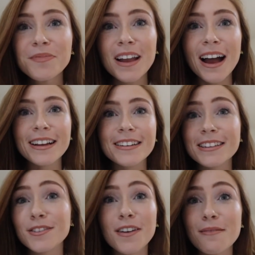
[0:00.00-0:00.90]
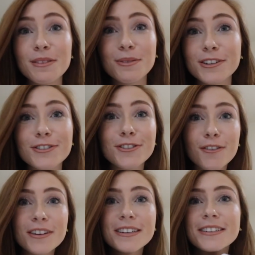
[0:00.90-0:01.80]
And as a family, we just
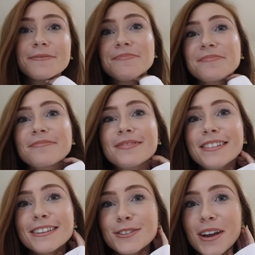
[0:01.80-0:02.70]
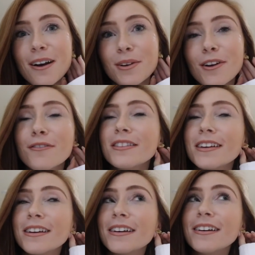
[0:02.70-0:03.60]
love it. So yeah, we love
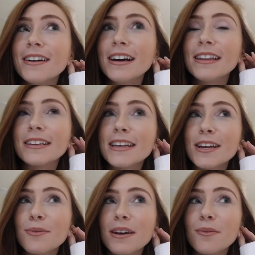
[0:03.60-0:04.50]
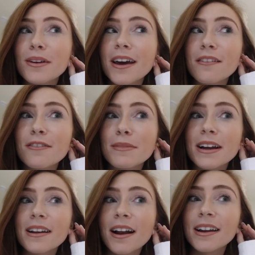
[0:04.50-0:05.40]
the takeaway that we get it from in
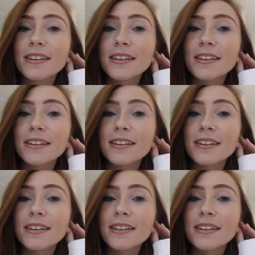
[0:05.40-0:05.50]
Clarny.